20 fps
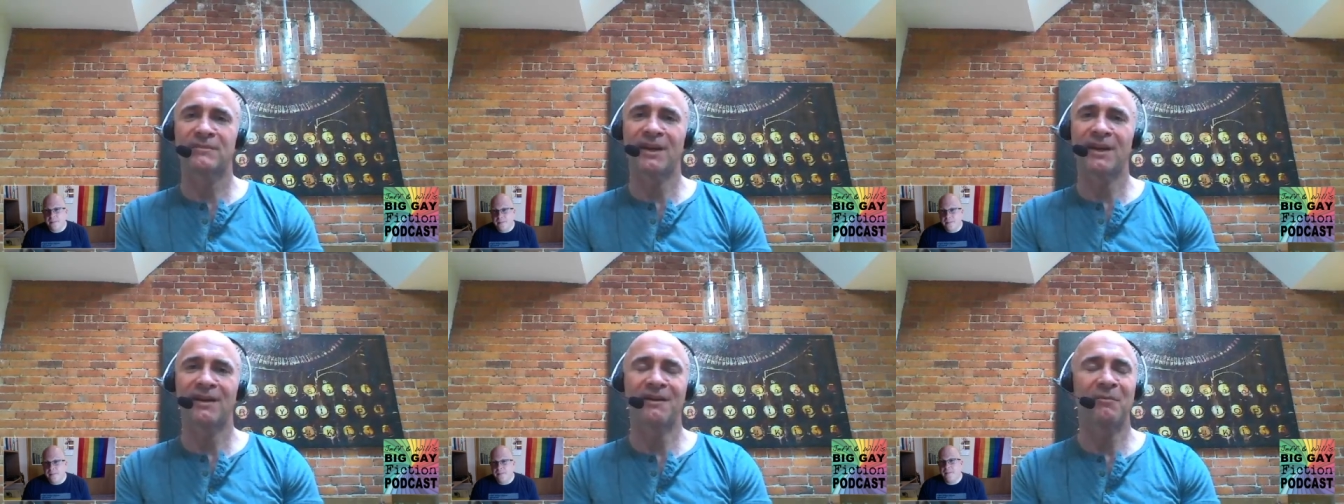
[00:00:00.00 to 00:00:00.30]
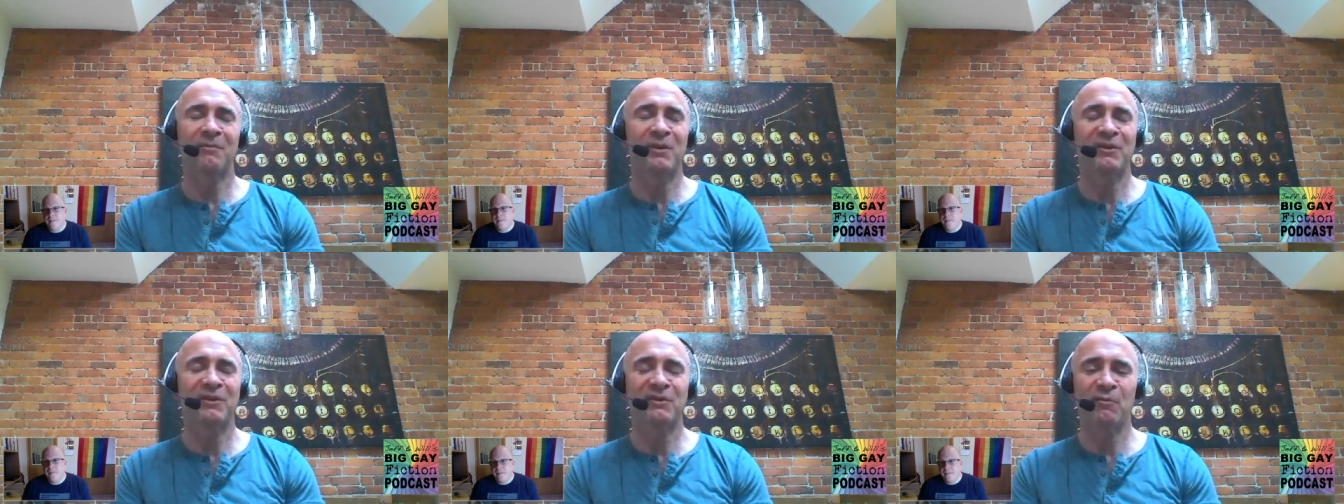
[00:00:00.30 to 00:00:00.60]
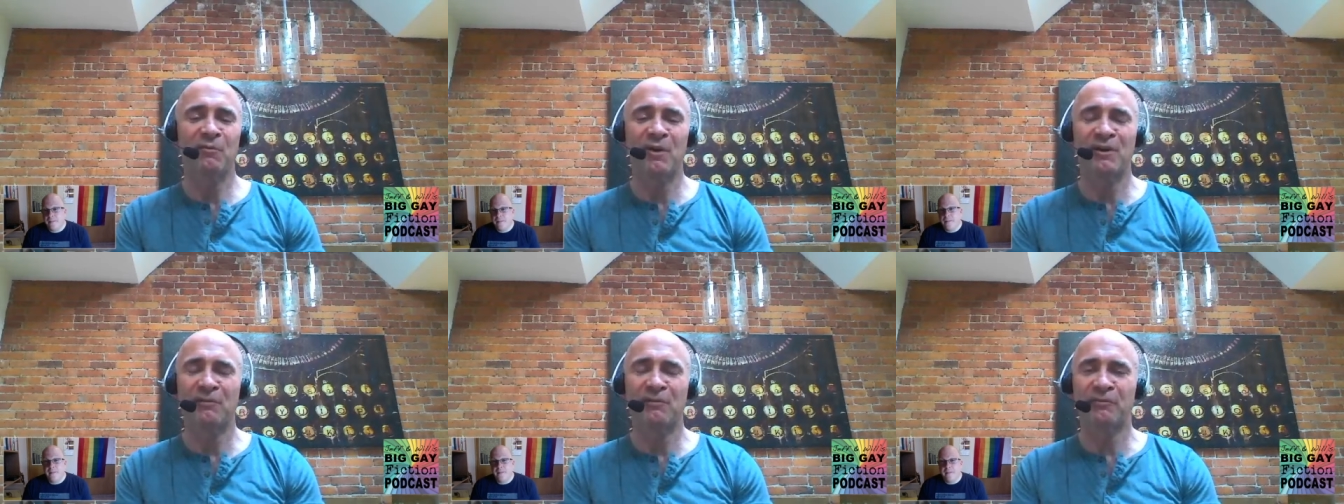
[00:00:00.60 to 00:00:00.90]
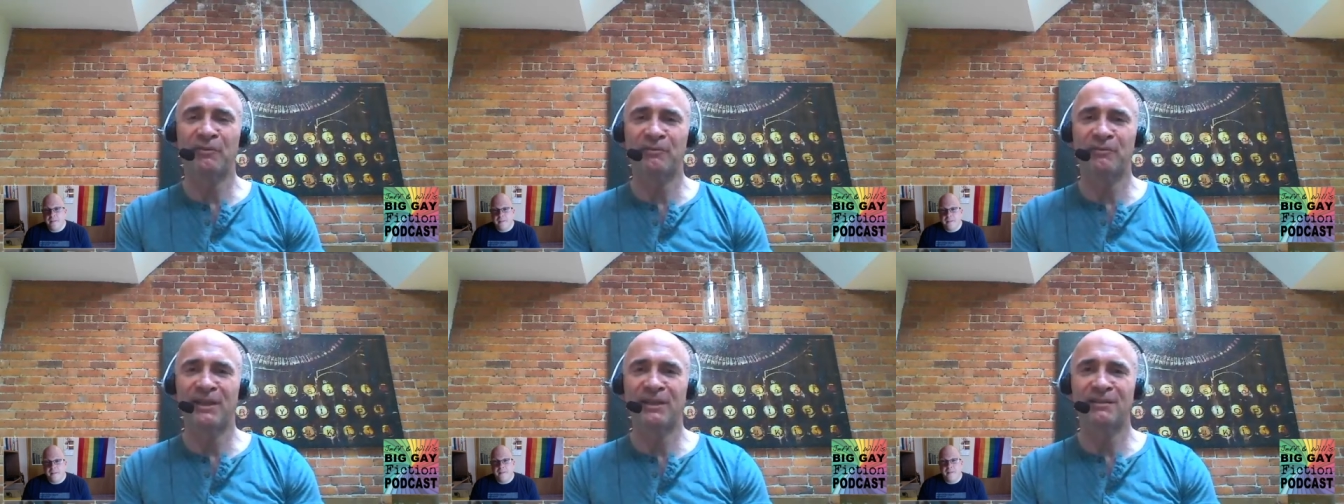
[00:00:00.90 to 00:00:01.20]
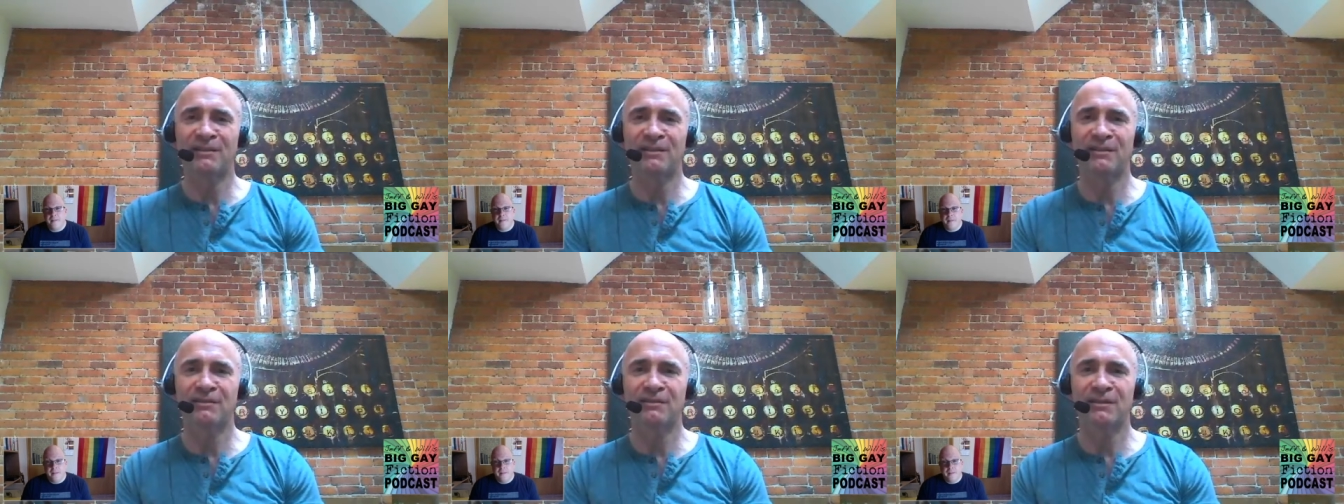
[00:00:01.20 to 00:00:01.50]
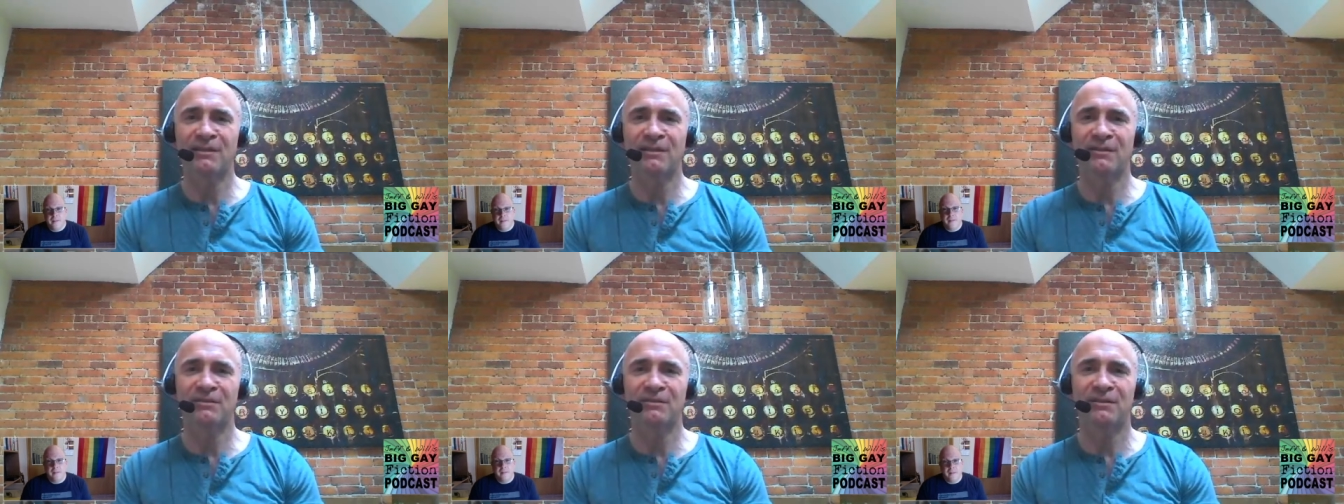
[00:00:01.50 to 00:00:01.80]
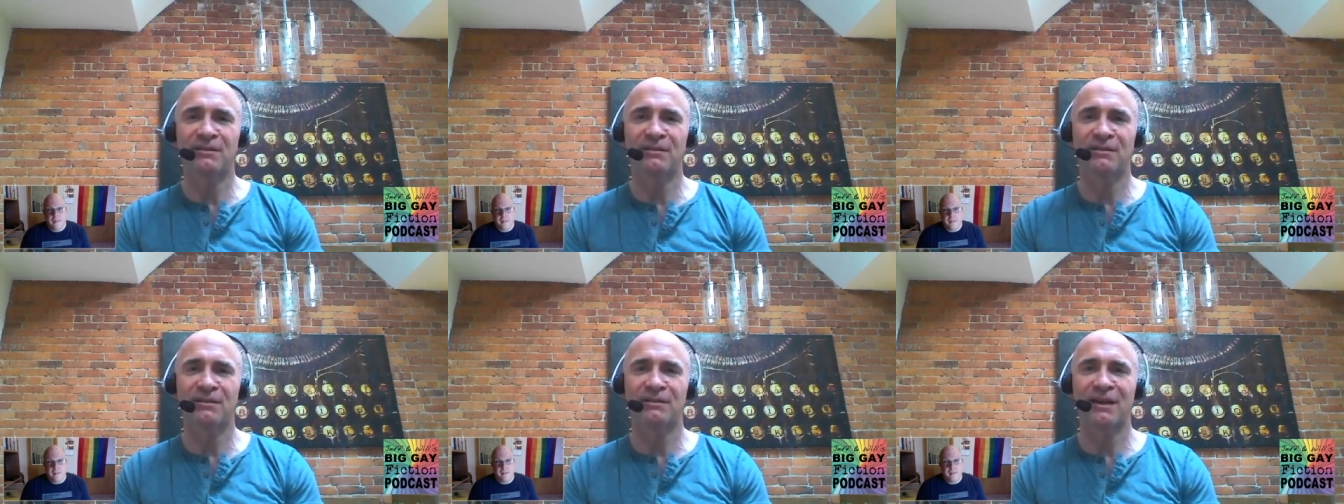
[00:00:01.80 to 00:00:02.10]
Yeah, I mean, it's a wonderful vehicle,
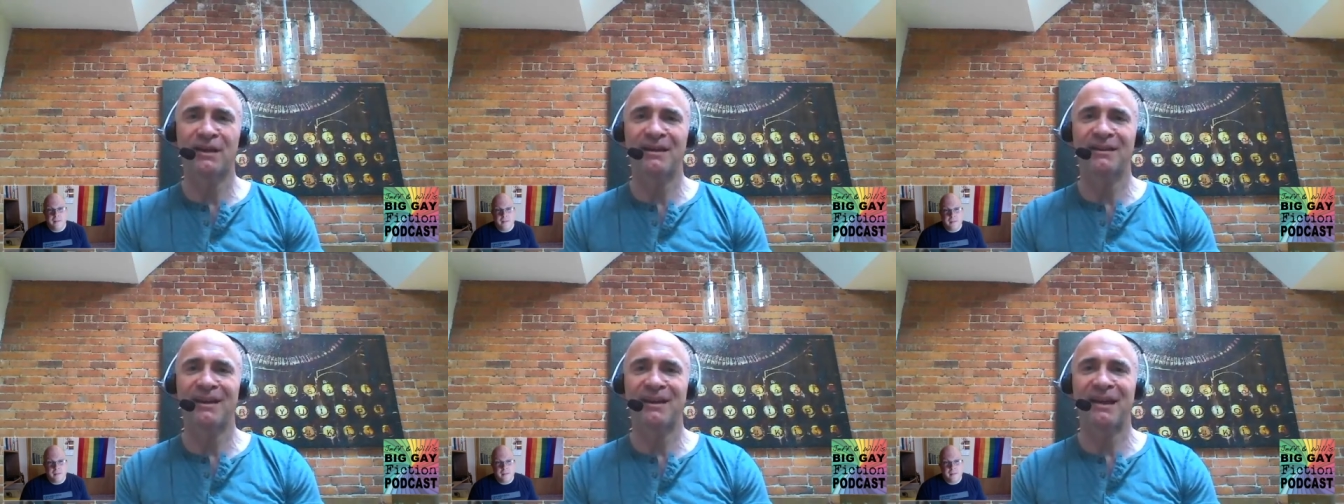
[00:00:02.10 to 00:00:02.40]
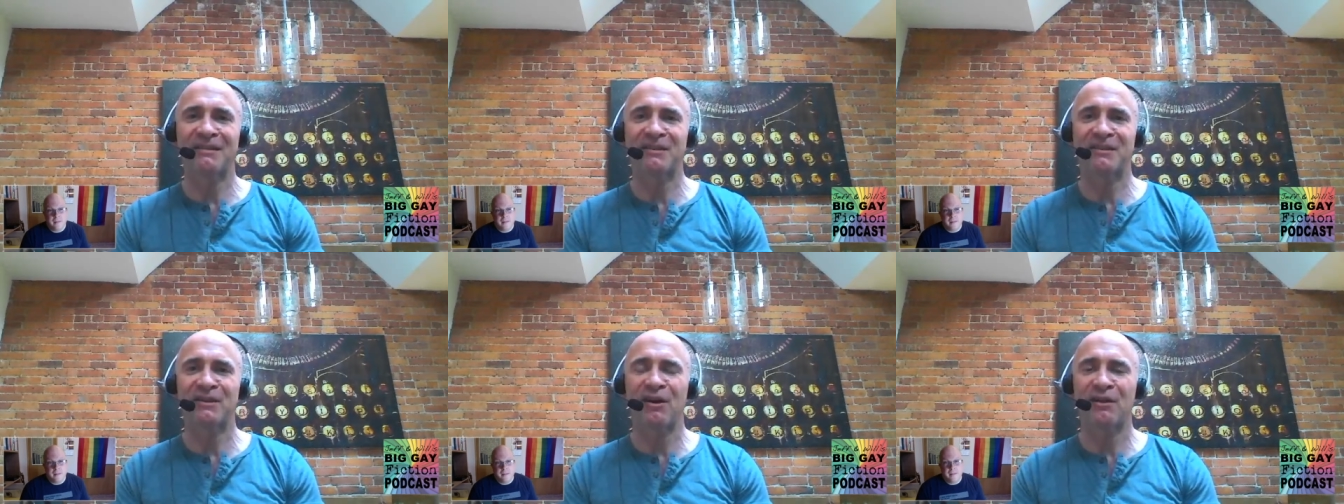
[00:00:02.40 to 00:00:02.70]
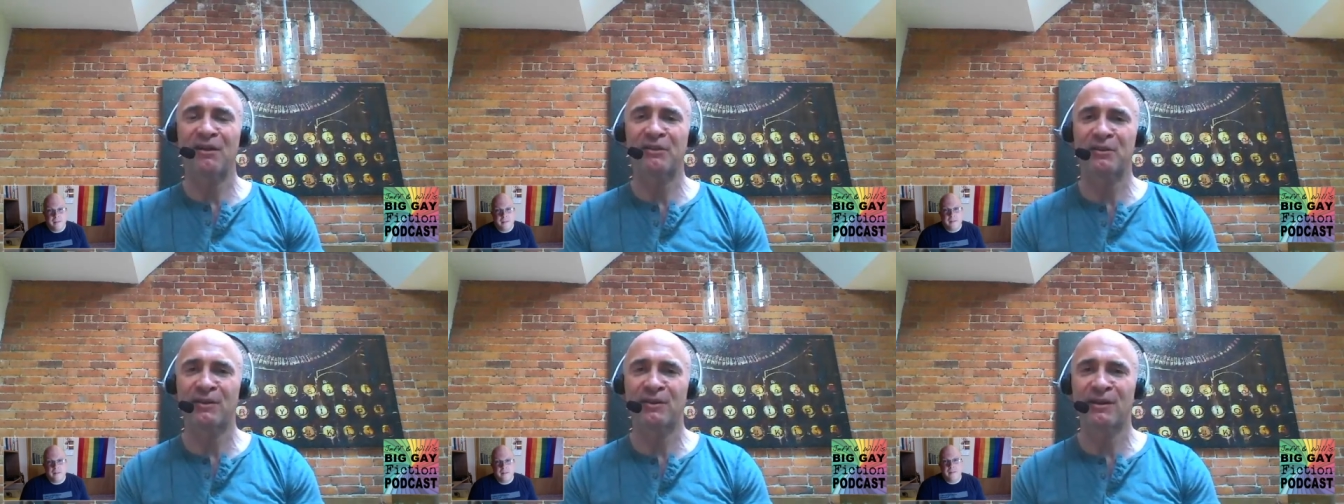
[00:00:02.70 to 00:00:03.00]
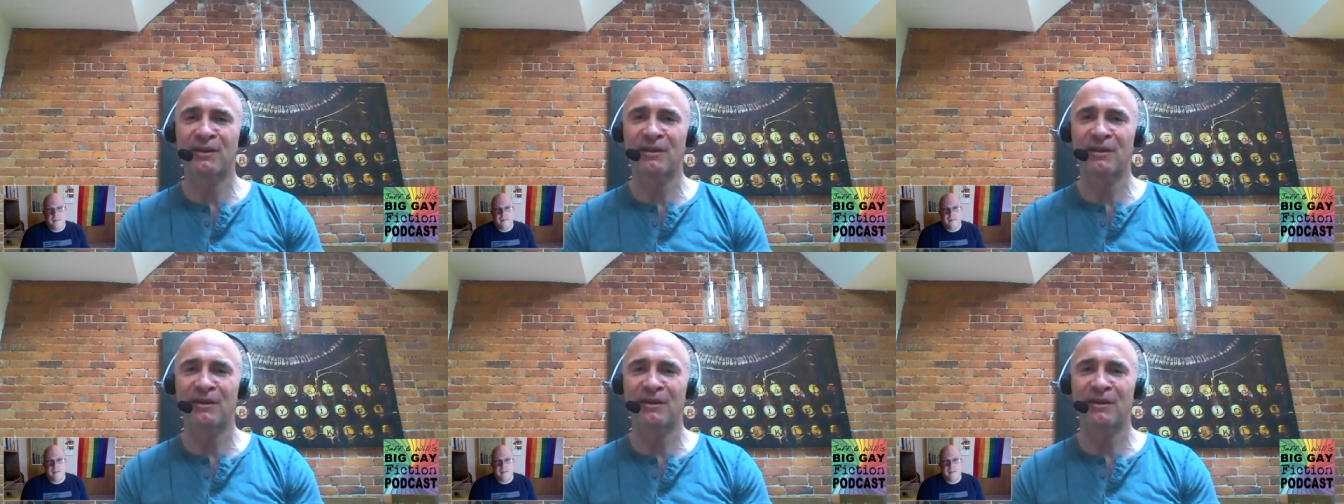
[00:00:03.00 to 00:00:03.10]
as an author,